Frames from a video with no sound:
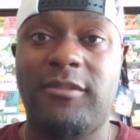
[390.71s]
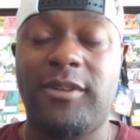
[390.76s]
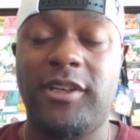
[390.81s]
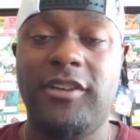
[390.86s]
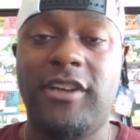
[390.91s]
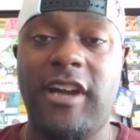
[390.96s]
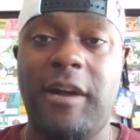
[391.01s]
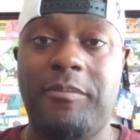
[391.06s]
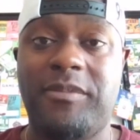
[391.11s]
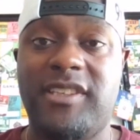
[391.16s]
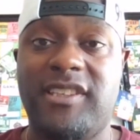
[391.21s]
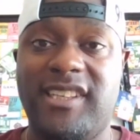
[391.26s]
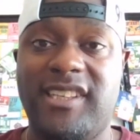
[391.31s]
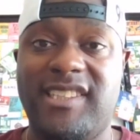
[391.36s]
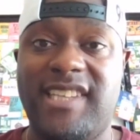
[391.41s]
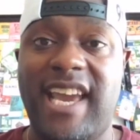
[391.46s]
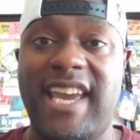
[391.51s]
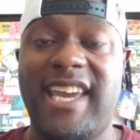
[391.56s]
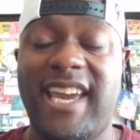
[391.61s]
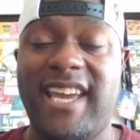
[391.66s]
When you come to the
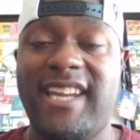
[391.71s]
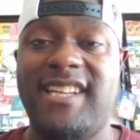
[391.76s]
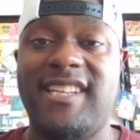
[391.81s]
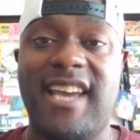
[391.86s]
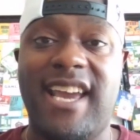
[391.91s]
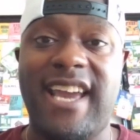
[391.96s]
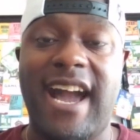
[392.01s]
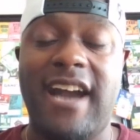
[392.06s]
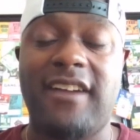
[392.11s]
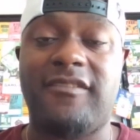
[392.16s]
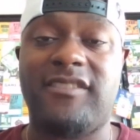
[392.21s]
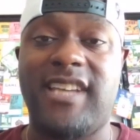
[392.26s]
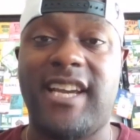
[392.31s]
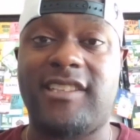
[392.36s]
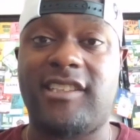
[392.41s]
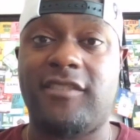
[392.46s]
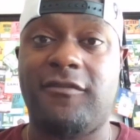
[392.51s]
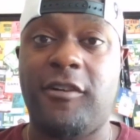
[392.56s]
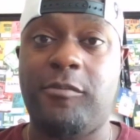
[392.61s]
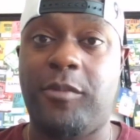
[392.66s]
day in, day out of
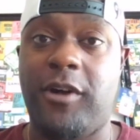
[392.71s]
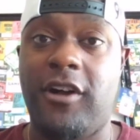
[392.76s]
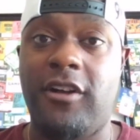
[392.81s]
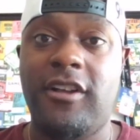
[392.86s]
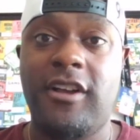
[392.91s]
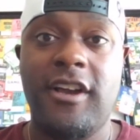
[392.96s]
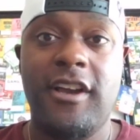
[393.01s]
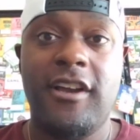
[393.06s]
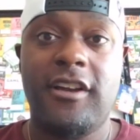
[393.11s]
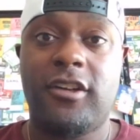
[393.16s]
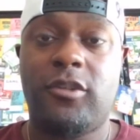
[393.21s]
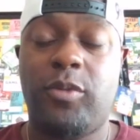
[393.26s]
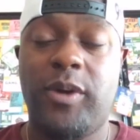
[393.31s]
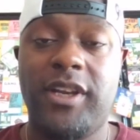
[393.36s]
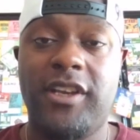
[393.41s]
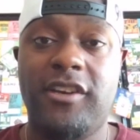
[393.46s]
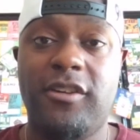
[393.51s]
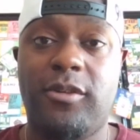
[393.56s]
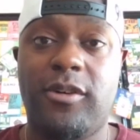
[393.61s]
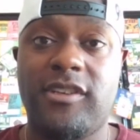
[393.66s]
Texas football,
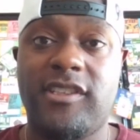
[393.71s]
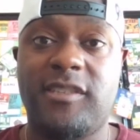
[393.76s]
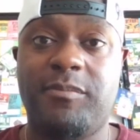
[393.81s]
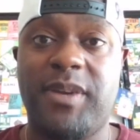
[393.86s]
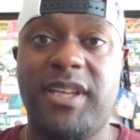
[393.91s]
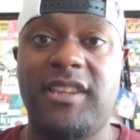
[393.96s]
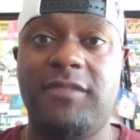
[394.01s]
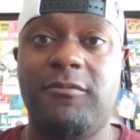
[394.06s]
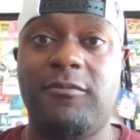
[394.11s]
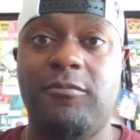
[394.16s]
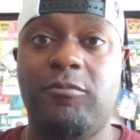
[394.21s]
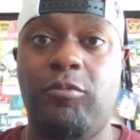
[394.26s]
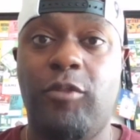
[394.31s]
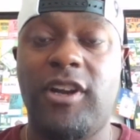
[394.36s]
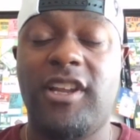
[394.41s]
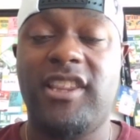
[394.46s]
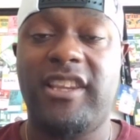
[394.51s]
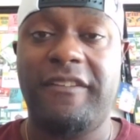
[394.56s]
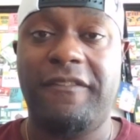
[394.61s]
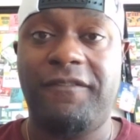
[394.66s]
Quinn Ewers has been
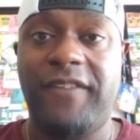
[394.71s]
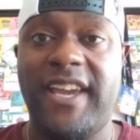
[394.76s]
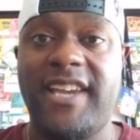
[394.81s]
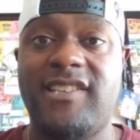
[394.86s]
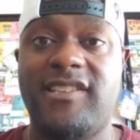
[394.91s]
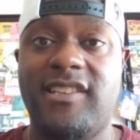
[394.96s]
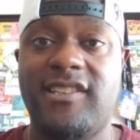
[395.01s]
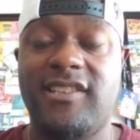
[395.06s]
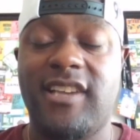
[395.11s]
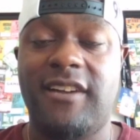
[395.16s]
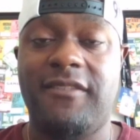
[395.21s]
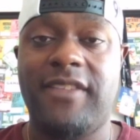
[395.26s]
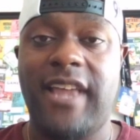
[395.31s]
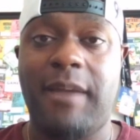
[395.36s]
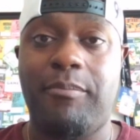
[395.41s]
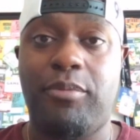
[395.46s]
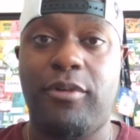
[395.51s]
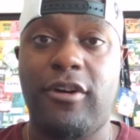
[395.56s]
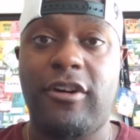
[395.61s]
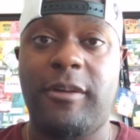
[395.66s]
one of the faces of
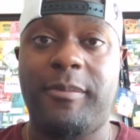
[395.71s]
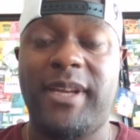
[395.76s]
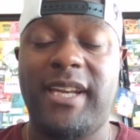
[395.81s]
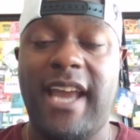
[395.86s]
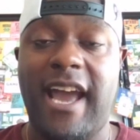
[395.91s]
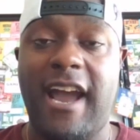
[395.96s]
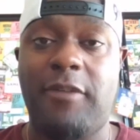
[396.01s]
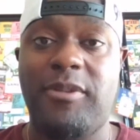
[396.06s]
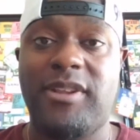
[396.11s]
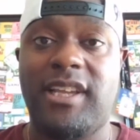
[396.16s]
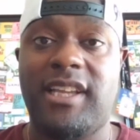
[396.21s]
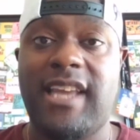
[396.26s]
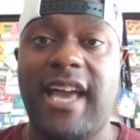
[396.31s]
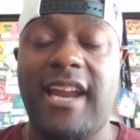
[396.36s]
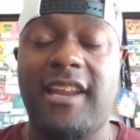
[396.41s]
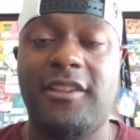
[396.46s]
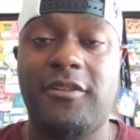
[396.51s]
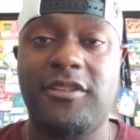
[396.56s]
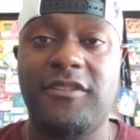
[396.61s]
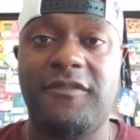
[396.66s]
that program. And now with a
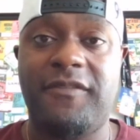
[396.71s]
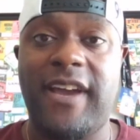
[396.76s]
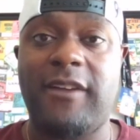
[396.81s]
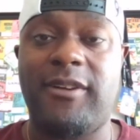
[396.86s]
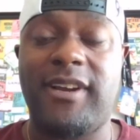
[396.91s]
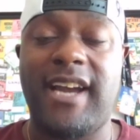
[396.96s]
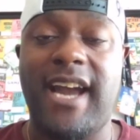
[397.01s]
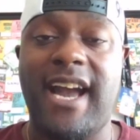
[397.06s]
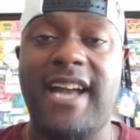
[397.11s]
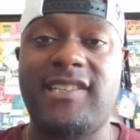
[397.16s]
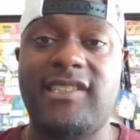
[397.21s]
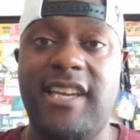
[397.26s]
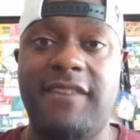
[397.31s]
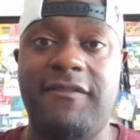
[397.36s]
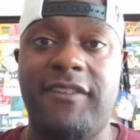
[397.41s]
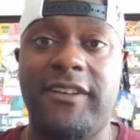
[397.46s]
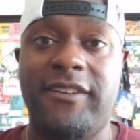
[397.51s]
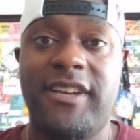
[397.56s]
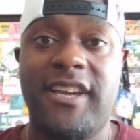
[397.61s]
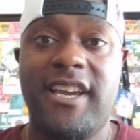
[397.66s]
lot of those veteran guys
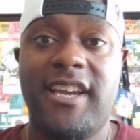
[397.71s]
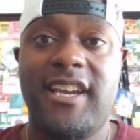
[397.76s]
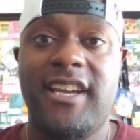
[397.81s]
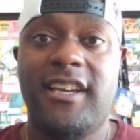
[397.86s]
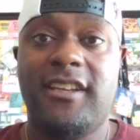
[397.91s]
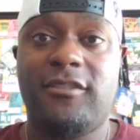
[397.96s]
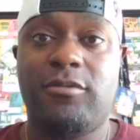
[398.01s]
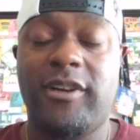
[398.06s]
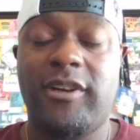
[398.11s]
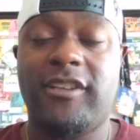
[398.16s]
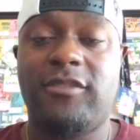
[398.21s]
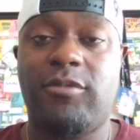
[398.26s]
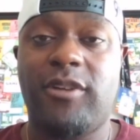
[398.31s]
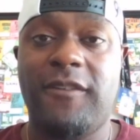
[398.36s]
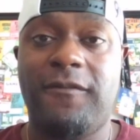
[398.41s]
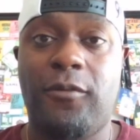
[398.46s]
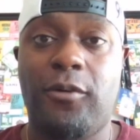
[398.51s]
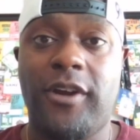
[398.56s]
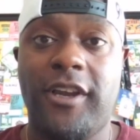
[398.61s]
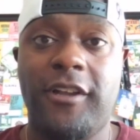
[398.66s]
leaving in
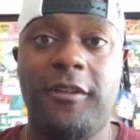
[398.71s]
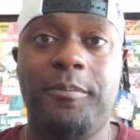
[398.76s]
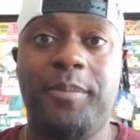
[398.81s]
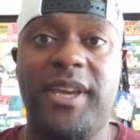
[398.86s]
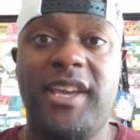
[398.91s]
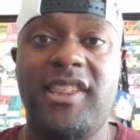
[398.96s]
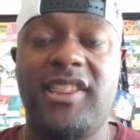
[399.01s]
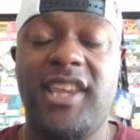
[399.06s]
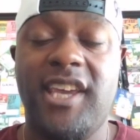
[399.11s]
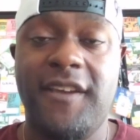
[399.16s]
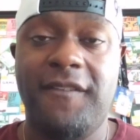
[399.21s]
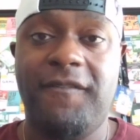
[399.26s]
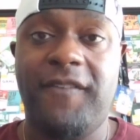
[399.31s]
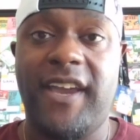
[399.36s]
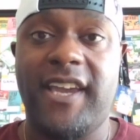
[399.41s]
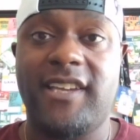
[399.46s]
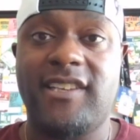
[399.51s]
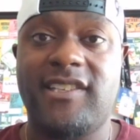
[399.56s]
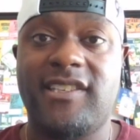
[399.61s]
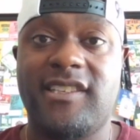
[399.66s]
2024, he'll be the
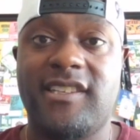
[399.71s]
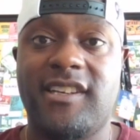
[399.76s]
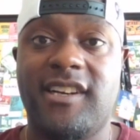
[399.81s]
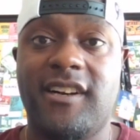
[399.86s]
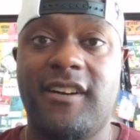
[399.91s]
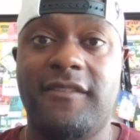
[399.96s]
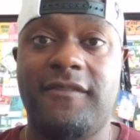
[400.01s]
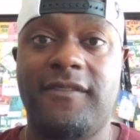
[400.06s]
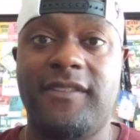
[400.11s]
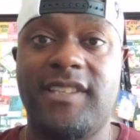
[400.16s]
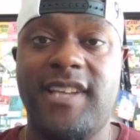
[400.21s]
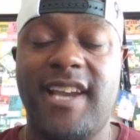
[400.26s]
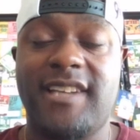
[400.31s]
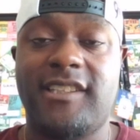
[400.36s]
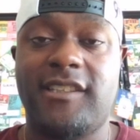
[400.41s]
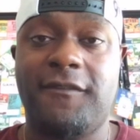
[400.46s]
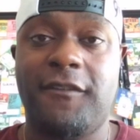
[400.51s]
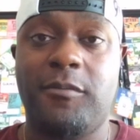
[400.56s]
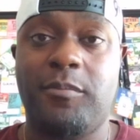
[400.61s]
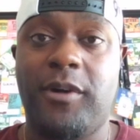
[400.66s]
face of
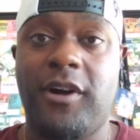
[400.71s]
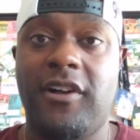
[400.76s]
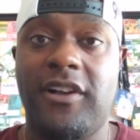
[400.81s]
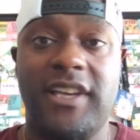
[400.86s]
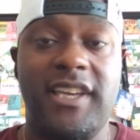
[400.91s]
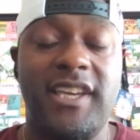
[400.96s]
Texas football.